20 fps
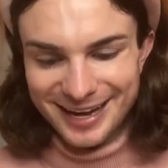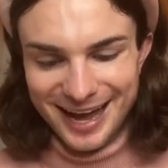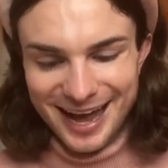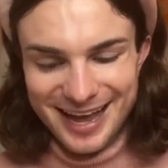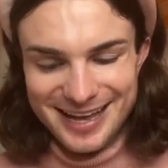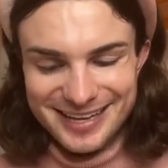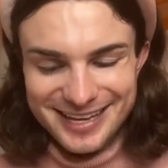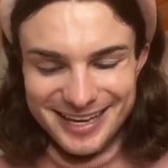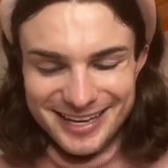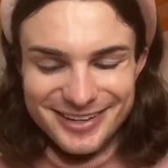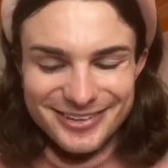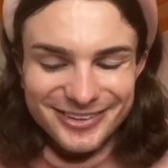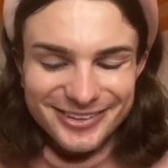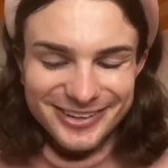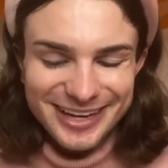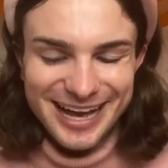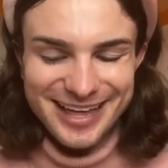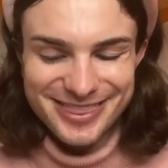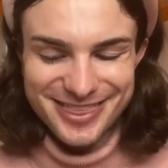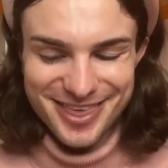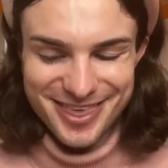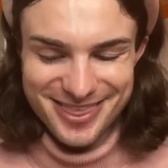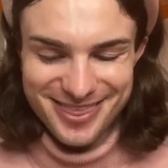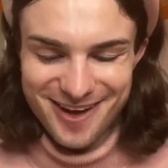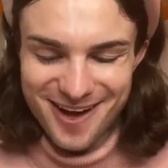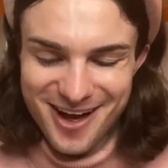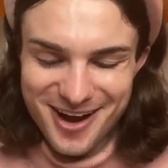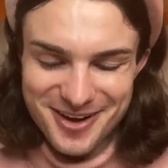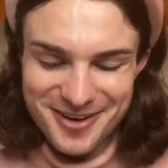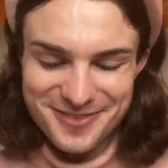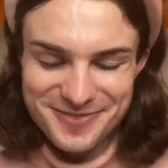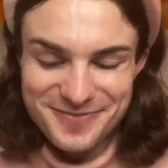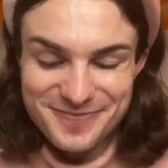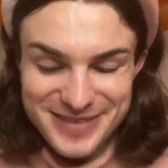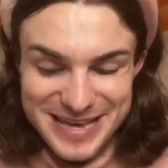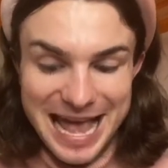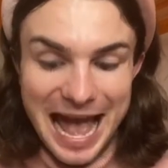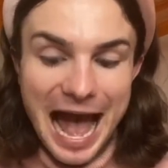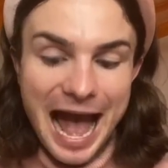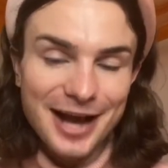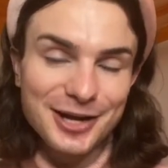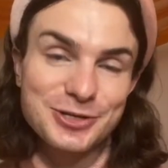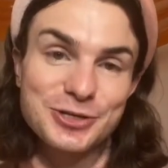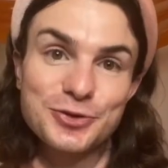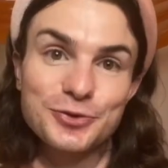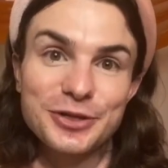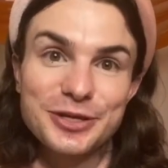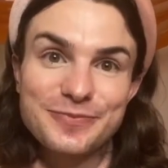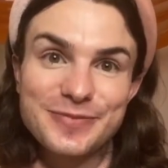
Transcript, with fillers: I giggle at the thought of me actually